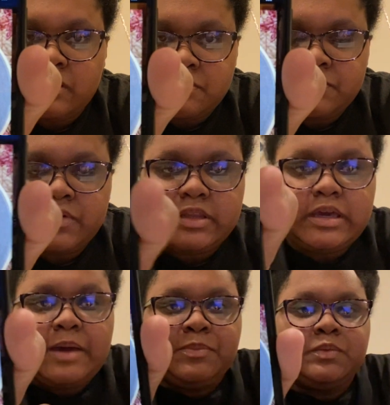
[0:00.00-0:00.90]
I'm really
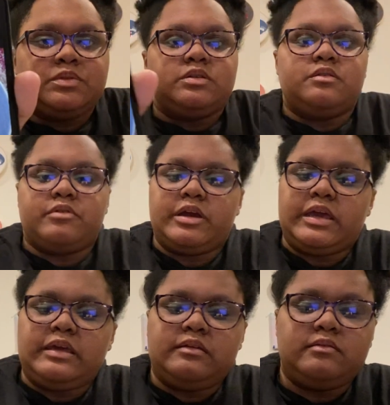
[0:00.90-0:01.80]
happy with the
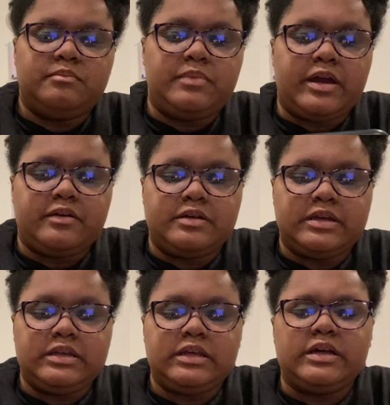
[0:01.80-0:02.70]
gray background
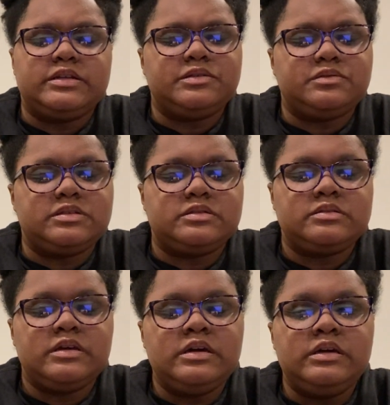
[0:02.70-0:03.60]
I did. I showed this
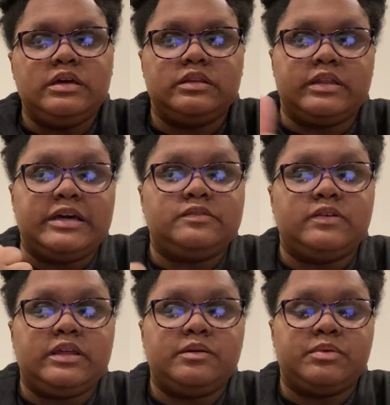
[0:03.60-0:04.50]
in the last
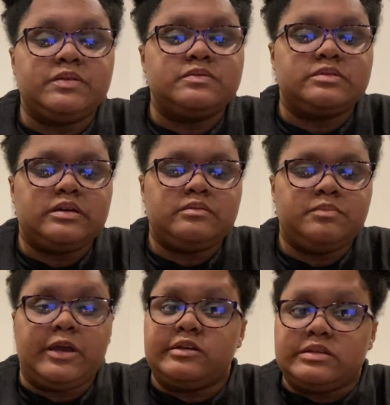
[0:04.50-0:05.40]
video, but it was
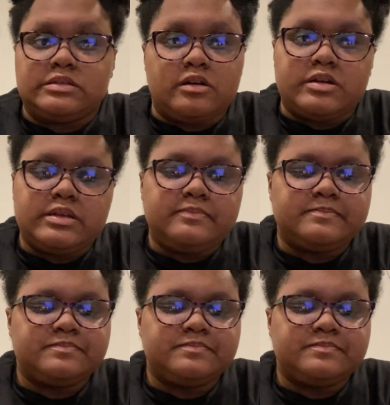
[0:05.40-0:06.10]
barely started.